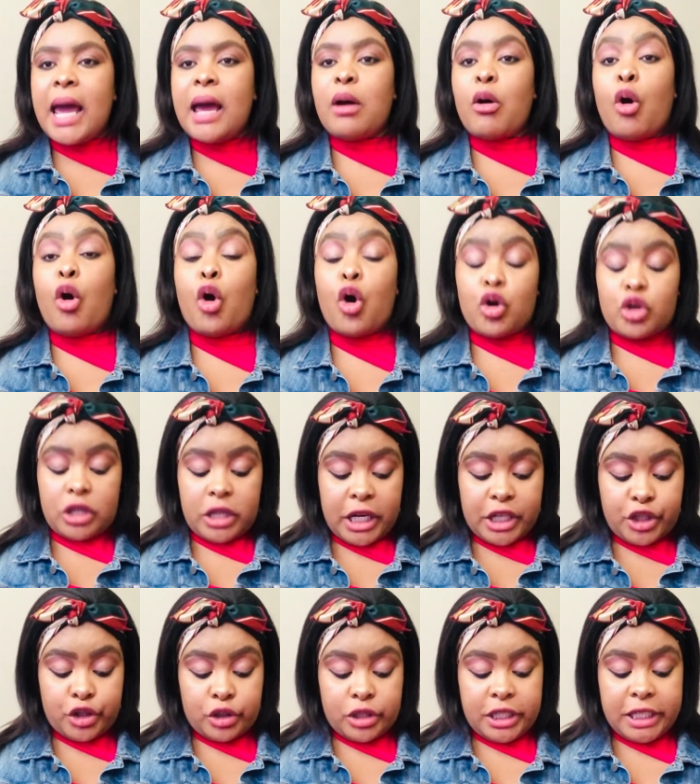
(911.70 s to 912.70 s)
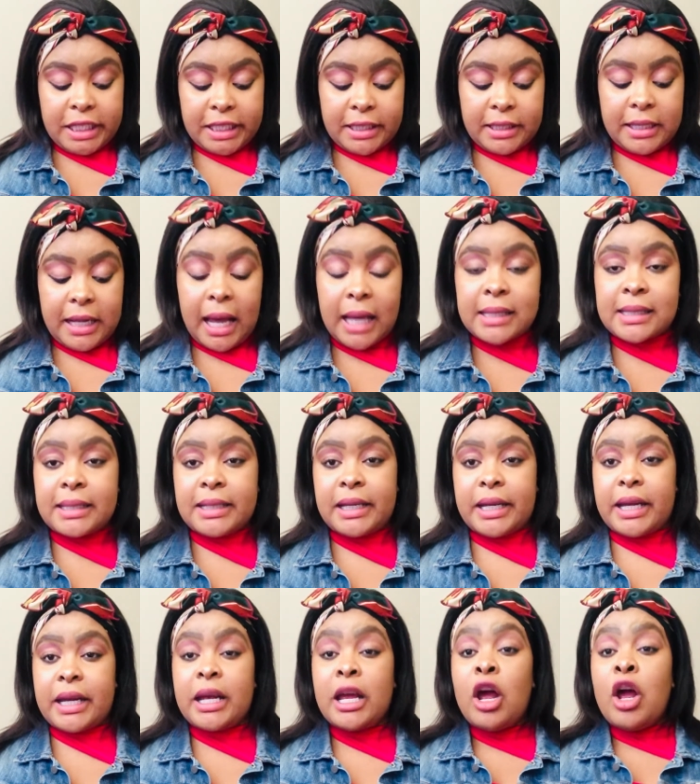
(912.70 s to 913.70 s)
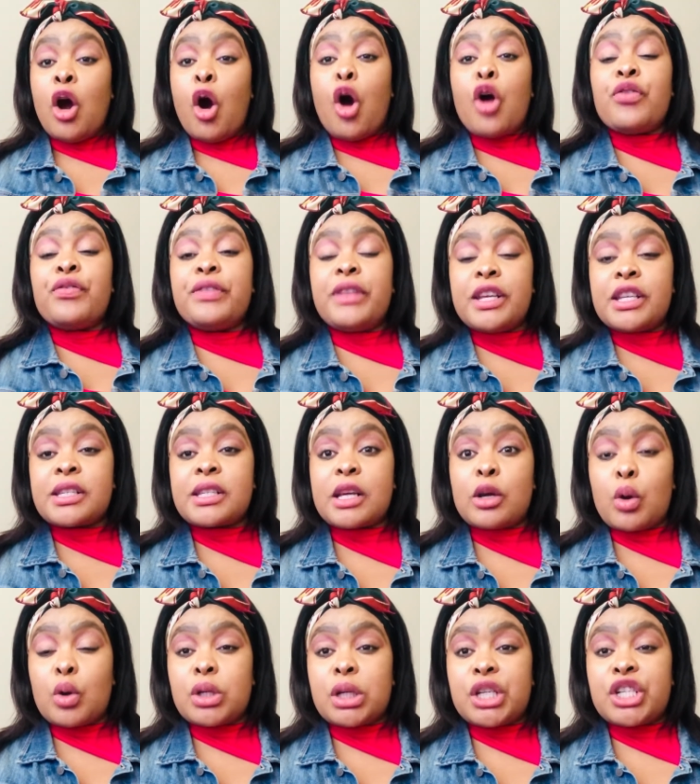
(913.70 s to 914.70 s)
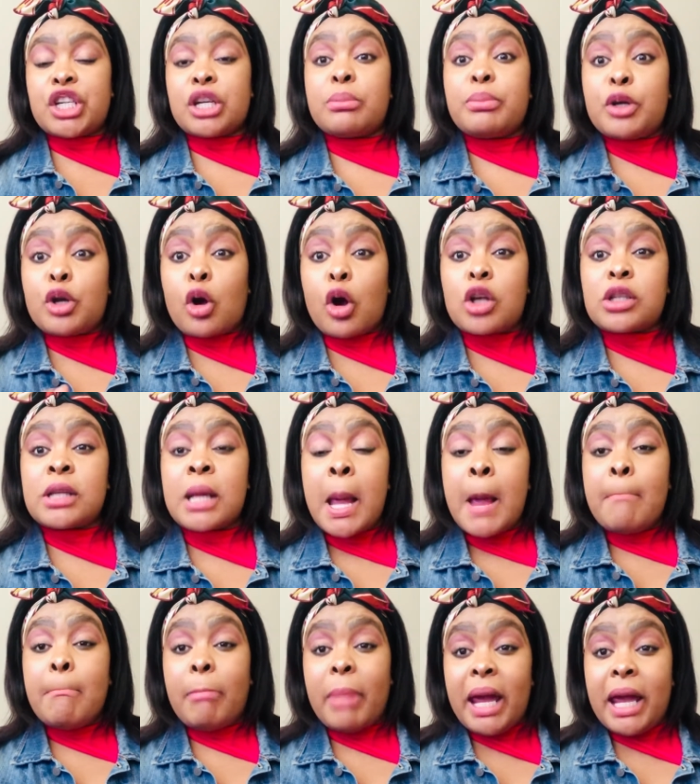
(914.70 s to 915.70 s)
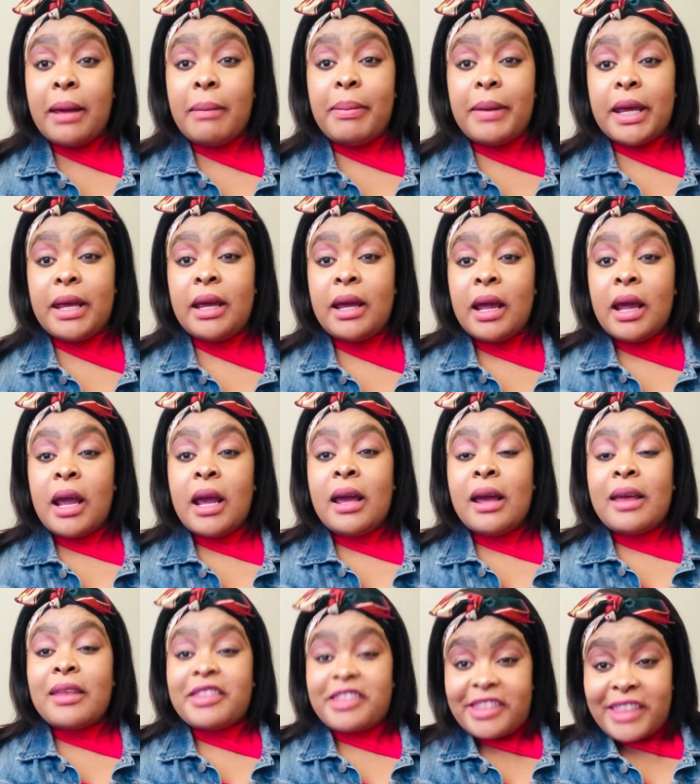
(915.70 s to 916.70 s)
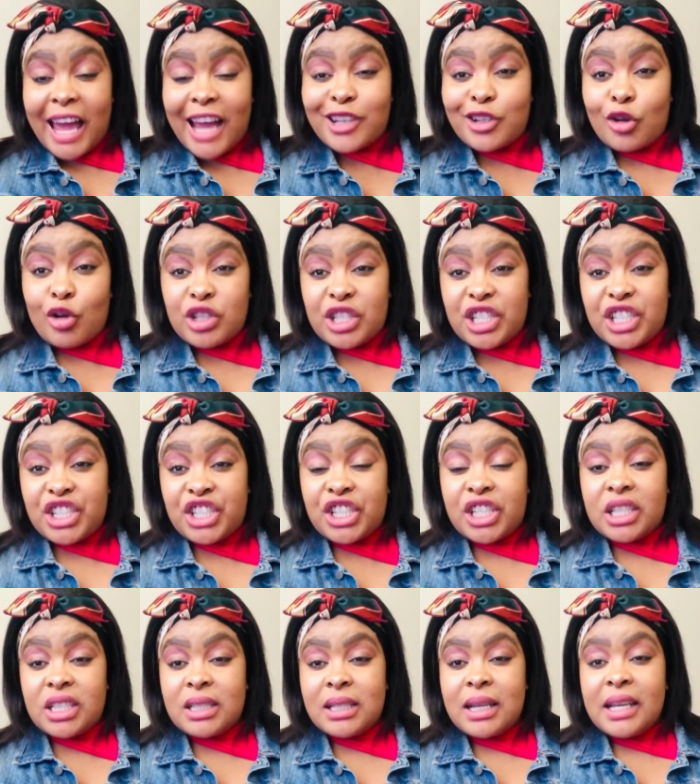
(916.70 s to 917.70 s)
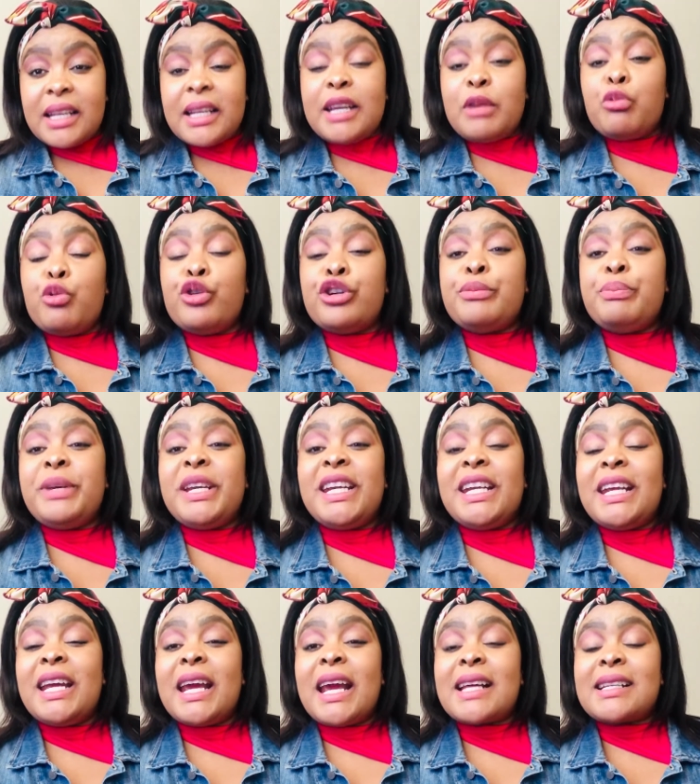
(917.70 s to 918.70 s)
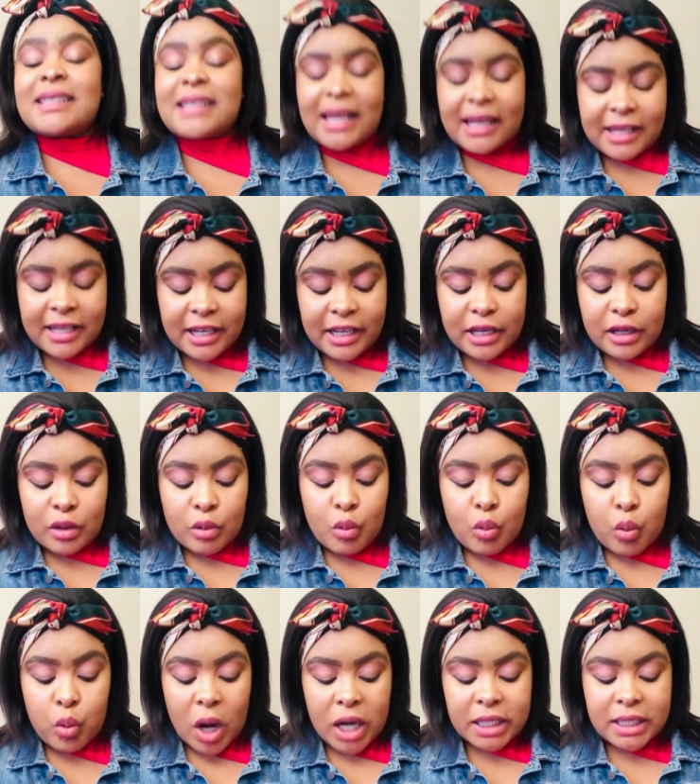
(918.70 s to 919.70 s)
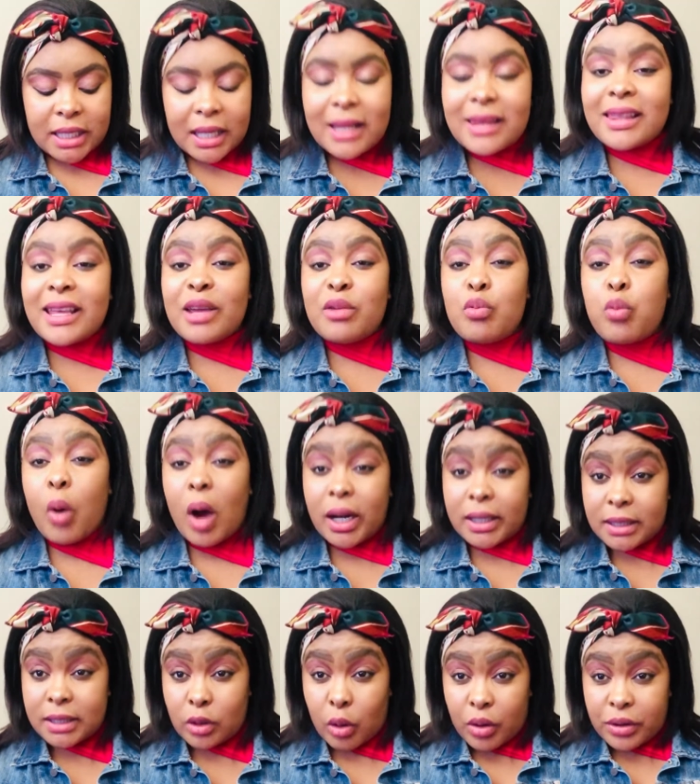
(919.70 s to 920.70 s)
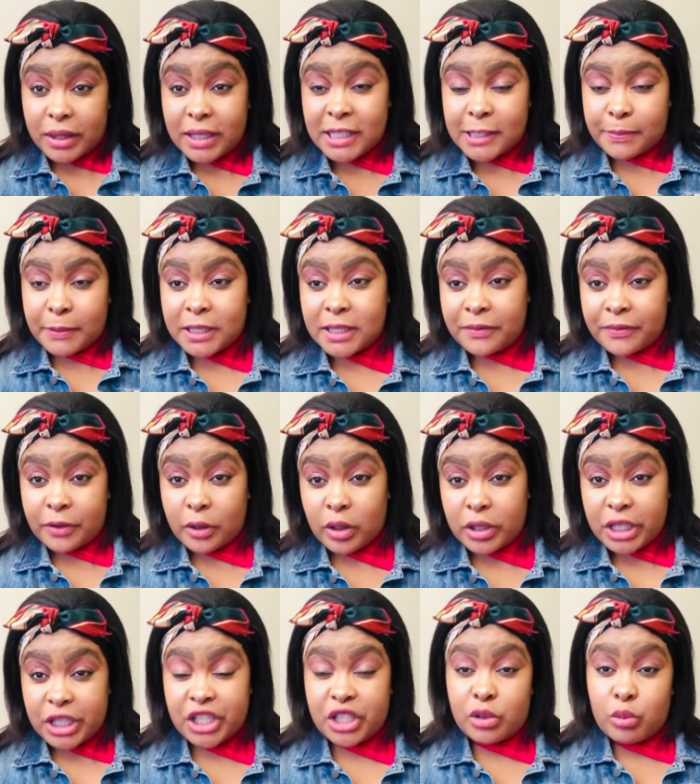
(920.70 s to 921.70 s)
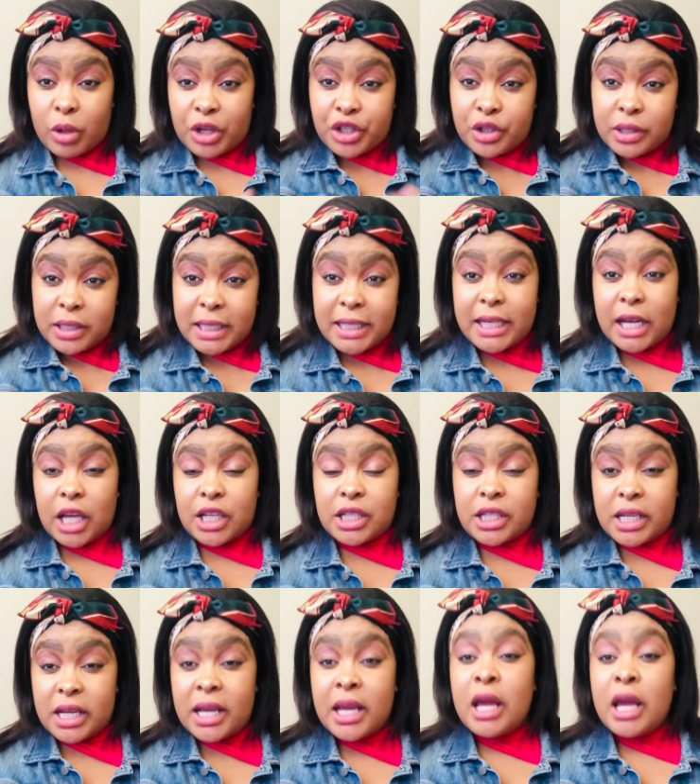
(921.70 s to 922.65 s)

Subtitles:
or that you did last year on this audition, because maybe that audition would be exactly what they want. On this specific audition, what you did last year